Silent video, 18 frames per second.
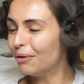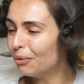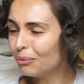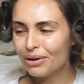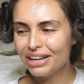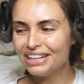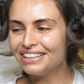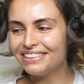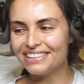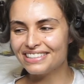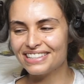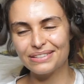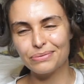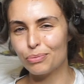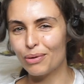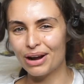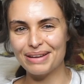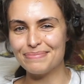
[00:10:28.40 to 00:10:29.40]
Already this is
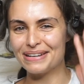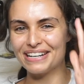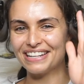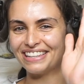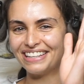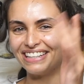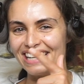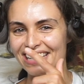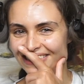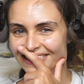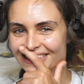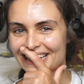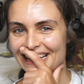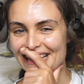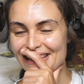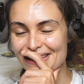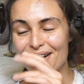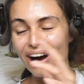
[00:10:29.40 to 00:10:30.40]
way better than
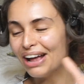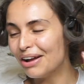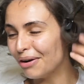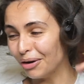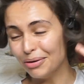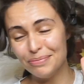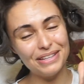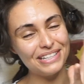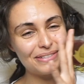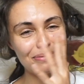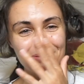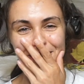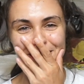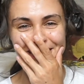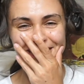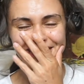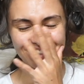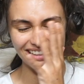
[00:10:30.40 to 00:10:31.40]
yesterday. I hope this
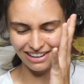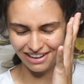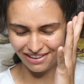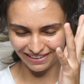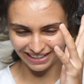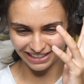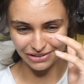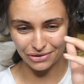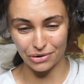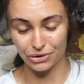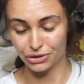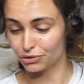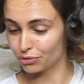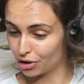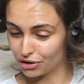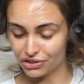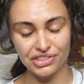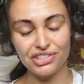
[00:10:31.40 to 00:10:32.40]
works. Oh my God,
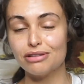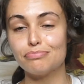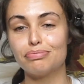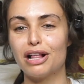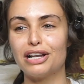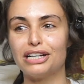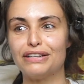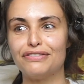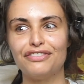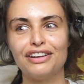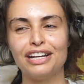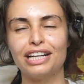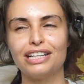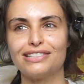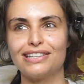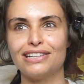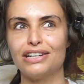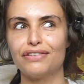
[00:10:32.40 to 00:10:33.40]
cross your bloody
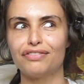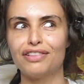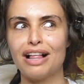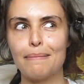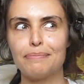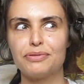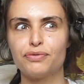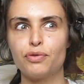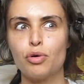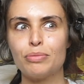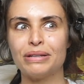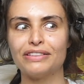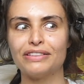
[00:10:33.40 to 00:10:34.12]
fingers and your flaps for me,